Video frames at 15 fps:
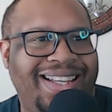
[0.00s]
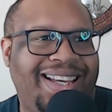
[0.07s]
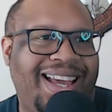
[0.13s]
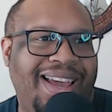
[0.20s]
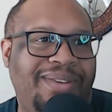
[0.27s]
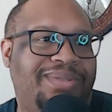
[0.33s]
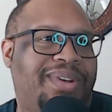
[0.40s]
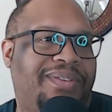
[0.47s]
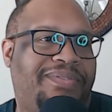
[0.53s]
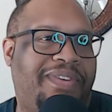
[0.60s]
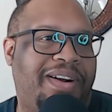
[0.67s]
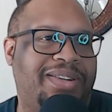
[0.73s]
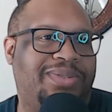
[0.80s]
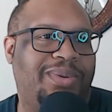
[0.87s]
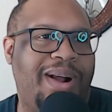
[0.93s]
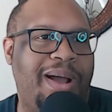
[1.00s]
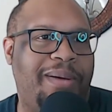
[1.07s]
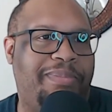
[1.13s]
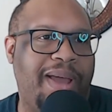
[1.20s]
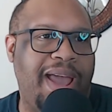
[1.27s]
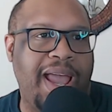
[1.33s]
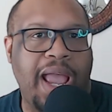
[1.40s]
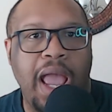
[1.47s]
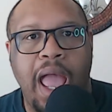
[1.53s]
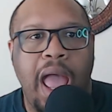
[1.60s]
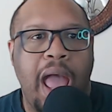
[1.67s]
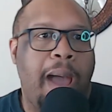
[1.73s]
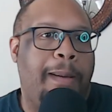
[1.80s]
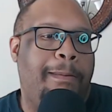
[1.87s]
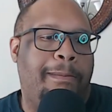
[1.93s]
He was a first round pick.
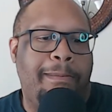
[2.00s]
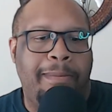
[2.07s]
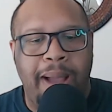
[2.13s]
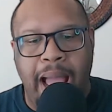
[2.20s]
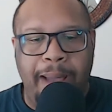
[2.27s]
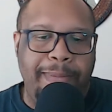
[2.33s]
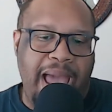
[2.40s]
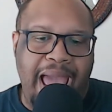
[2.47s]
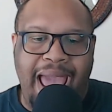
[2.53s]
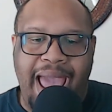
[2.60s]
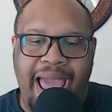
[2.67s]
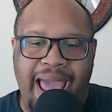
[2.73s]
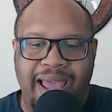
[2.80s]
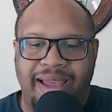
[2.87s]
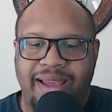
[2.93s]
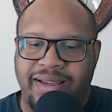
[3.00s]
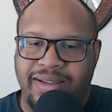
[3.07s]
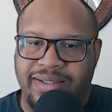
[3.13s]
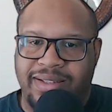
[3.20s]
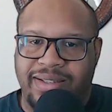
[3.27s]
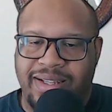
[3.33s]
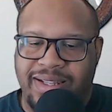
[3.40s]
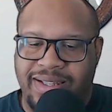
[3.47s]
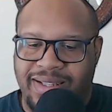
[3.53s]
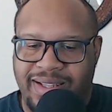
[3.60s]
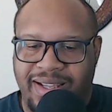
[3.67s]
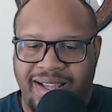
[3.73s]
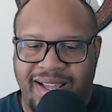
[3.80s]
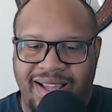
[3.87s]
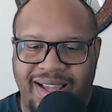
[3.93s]
My bad.
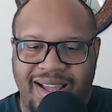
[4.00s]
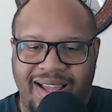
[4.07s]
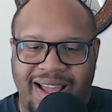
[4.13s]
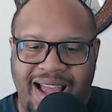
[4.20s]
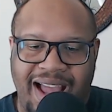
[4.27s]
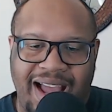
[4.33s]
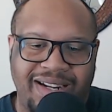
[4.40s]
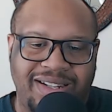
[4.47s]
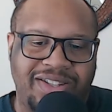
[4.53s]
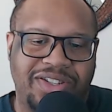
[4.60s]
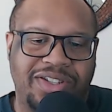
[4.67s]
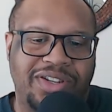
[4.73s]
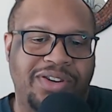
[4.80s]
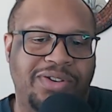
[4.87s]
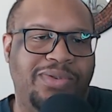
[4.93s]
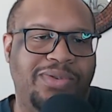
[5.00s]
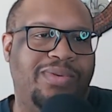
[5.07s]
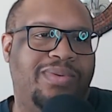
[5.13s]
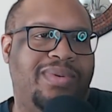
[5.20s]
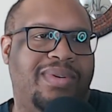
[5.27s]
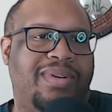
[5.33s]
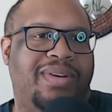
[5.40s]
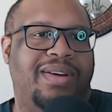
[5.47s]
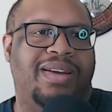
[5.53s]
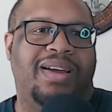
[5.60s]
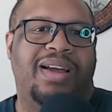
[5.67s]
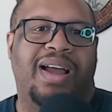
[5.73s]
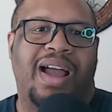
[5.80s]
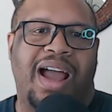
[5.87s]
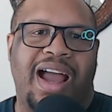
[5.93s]
I just knew
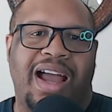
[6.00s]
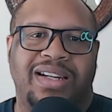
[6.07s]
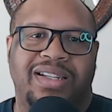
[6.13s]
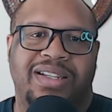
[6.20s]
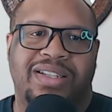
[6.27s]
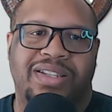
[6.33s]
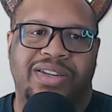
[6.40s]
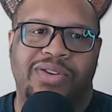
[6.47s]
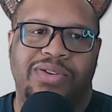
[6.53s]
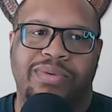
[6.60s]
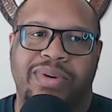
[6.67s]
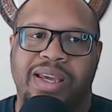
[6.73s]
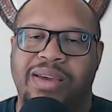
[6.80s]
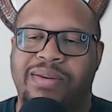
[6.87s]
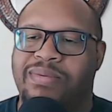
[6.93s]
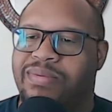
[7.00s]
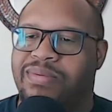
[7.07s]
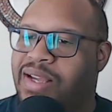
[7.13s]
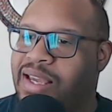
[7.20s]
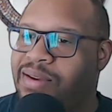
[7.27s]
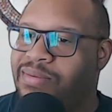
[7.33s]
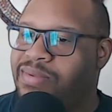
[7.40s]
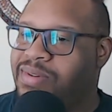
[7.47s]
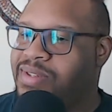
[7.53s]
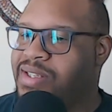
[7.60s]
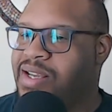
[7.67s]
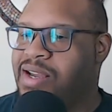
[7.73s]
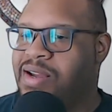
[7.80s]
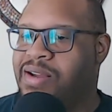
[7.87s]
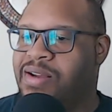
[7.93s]
I could have sworn he was
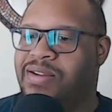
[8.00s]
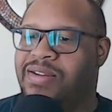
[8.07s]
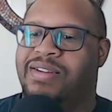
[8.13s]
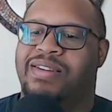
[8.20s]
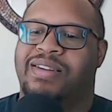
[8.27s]
in